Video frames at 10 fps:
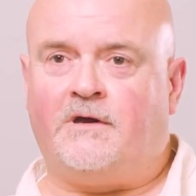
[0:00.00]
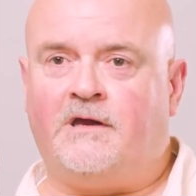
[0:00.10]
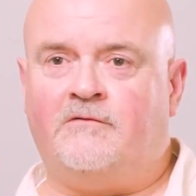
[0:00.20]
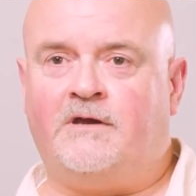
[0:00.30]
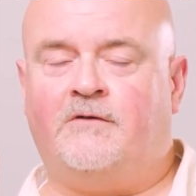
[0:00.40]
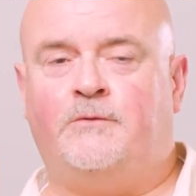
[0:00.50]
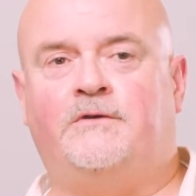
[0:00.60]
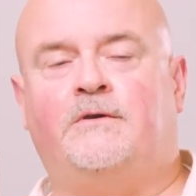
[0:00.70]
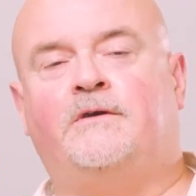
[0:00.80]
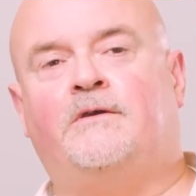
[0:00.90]
He wrote
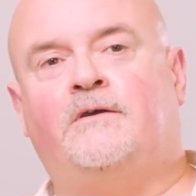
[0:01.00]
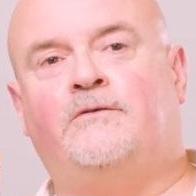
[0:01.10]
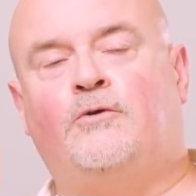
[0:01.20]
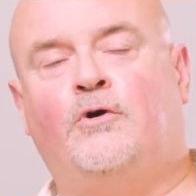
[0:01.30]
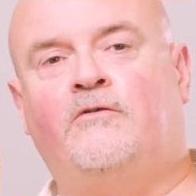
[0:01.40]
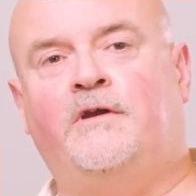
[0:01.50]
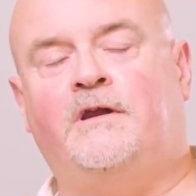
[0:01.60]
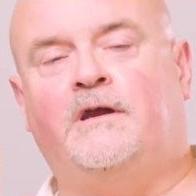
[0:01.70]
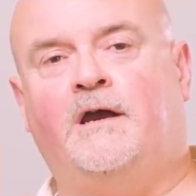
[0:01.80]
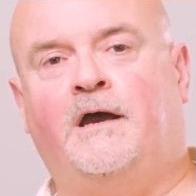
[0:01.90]
a
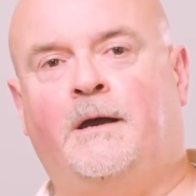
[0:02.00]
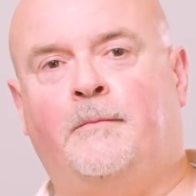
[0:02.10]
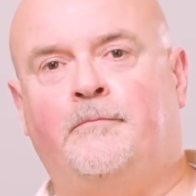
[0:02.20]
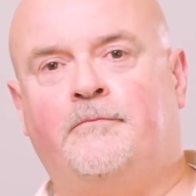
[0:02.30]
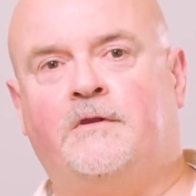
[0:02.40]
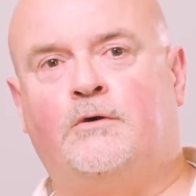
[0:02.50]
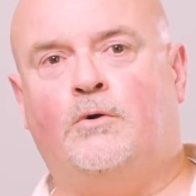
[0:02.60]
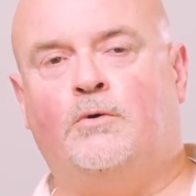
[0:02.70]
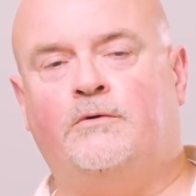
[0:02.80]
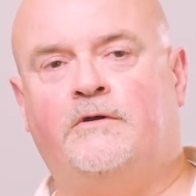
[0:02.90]
story
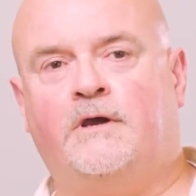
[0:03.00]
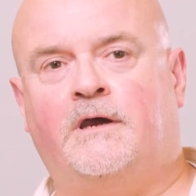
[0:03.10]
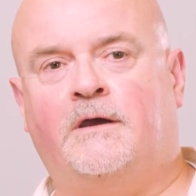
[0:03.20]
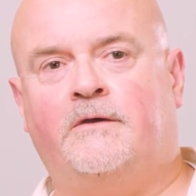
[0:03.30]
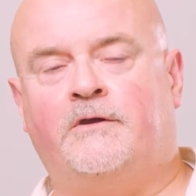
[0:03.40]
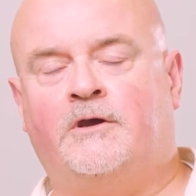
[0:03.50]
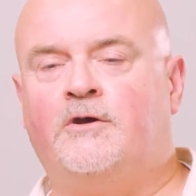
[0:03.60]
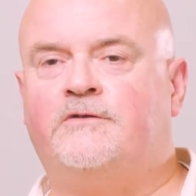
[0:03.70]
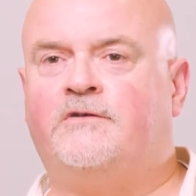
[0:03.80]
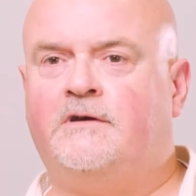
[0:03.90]
called The
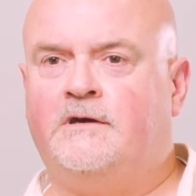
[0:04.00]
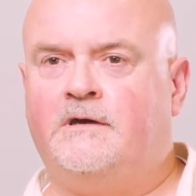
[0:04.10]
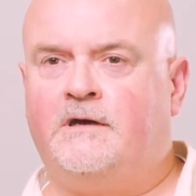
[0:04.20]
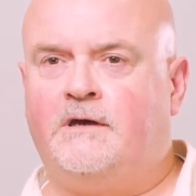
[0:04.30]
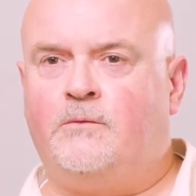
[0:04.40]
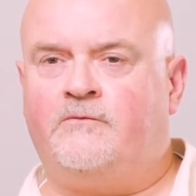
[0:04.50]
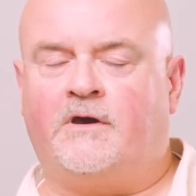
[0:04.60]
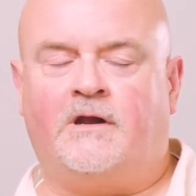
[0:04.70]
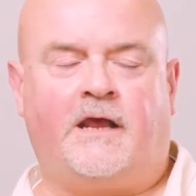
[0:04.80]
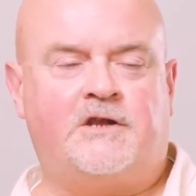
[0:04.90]
Glut for
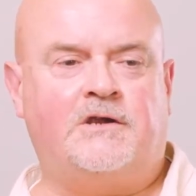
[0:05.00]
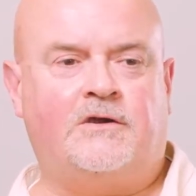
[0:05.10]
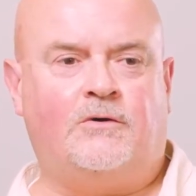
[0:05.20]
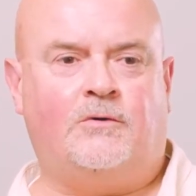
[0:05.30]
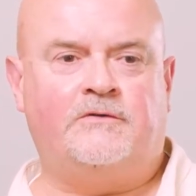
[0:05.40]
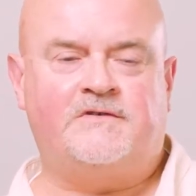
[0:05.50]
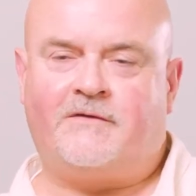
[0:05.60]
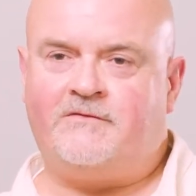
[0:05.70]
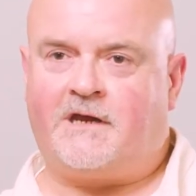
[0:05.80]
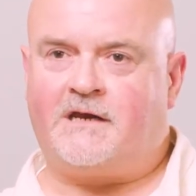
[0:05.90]
a collection called The
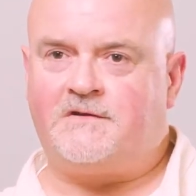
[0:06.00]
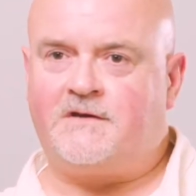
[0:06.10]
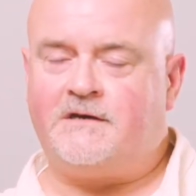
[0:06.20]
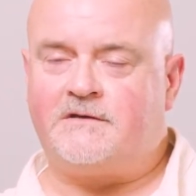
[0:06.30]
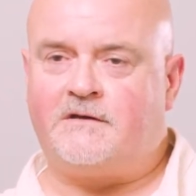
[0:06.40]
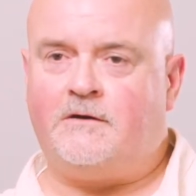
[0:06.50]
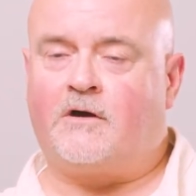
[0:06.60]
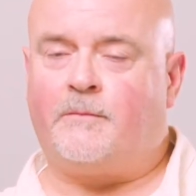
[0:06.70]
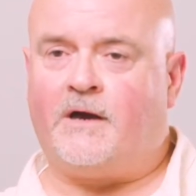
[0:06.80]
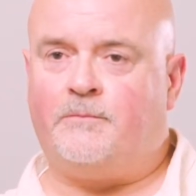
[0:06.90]
Seven Deadly Sins that
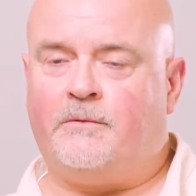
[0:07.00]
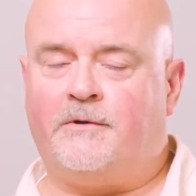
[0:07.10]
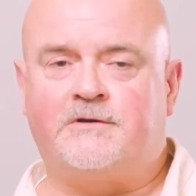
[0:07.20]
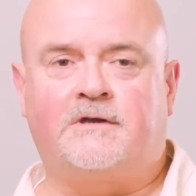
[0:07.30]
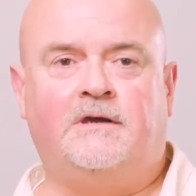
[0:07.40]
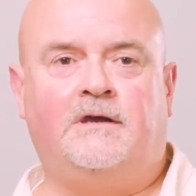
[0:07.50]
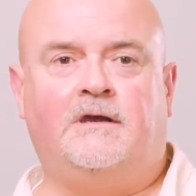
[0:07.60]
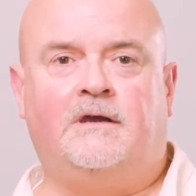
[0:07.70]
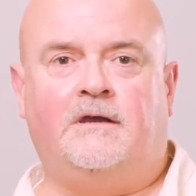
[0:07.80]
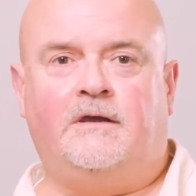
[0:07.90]
Knockabout published.
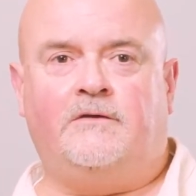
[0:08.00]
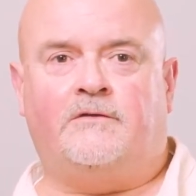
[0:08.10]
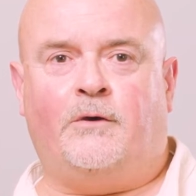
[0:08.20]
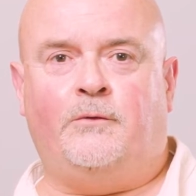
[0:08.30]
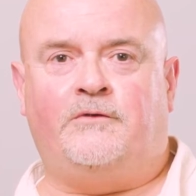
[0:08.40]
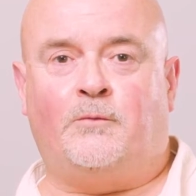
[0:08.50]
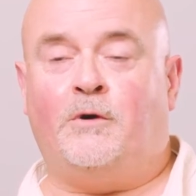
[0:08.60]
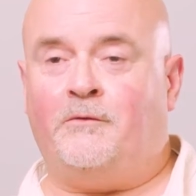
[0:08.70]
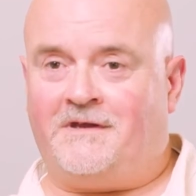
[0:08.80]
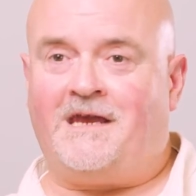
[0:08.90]
So to
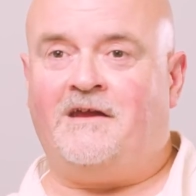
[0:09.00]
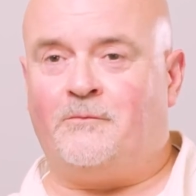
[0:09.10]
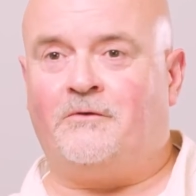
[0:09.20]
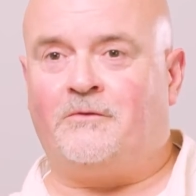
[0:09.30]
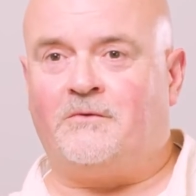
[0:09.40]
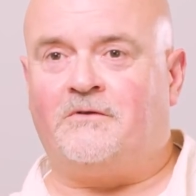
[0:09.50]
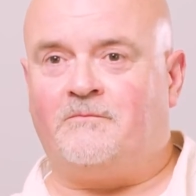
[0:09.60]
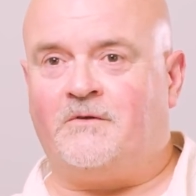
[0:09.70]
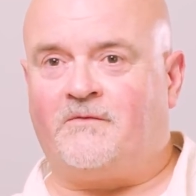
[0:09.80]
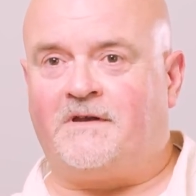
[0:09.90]
work with Dave
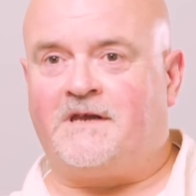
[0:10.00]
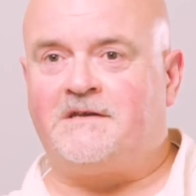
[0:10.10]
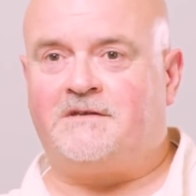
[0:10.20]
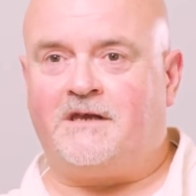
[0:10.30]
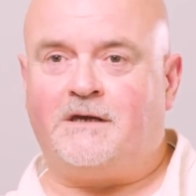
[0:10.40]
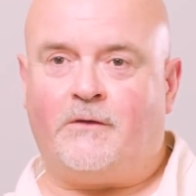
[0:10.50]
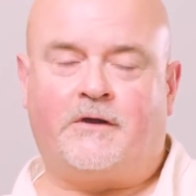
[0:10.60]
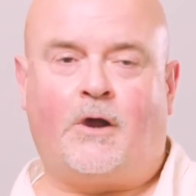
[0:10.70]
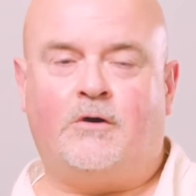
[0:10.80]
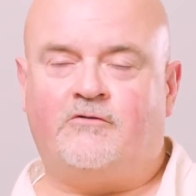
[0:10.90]
was fantastic, the
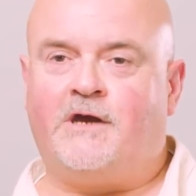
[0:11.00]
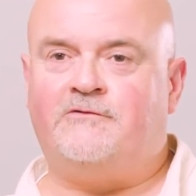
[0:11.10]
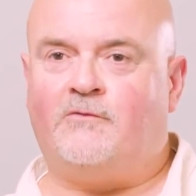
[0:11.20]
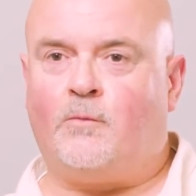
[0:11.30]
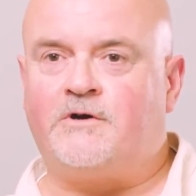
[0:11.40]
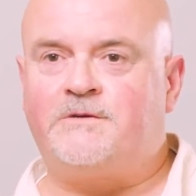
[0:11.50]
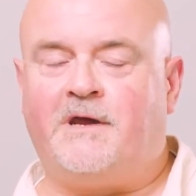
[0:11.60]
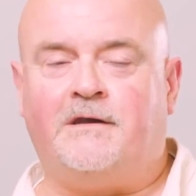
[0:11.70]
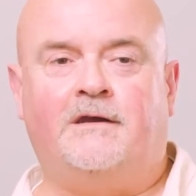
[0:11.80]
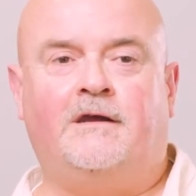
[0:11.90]
co-creator of
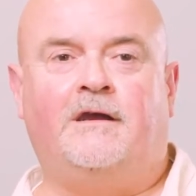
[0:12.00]
Watchmen.